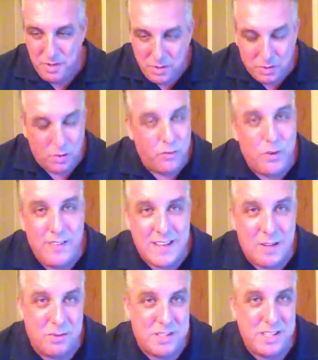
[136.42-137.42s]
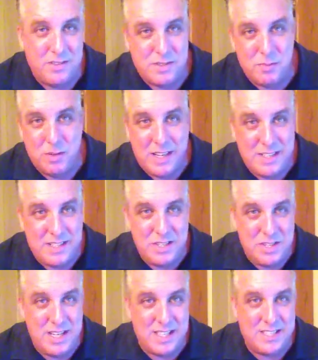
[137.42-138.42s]
girl-friendly hotel. So what I
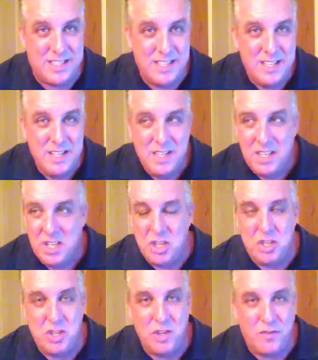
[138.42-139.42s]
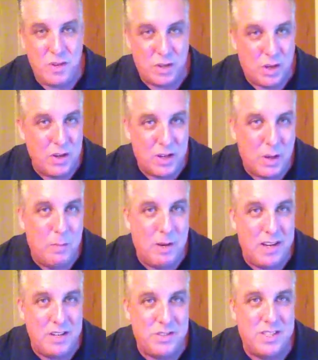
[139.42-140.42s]
suggest is if you're going to go
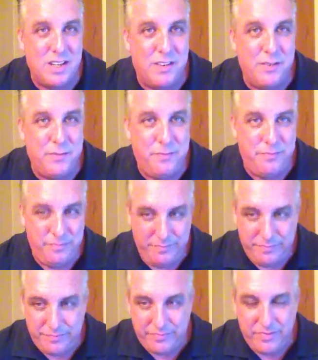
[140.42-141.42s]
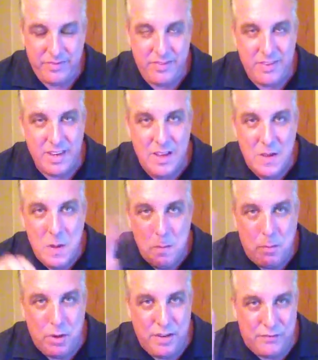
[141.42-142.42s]
by yourself,
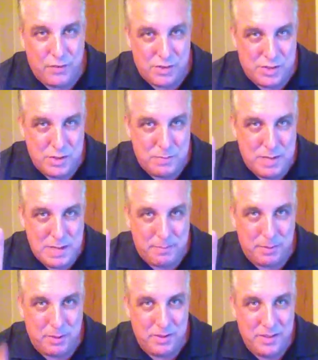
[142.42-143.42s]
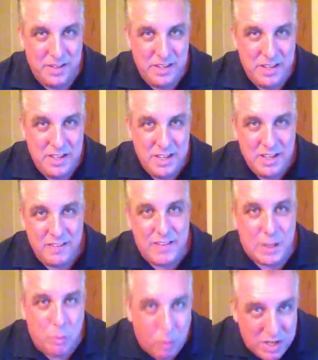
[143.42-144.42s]
put it for 2 people. If they
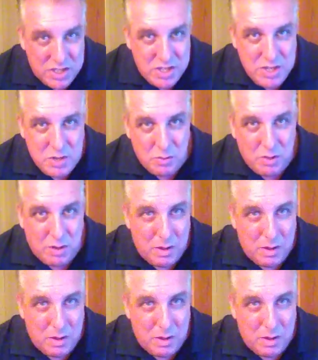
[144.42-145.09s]
question you,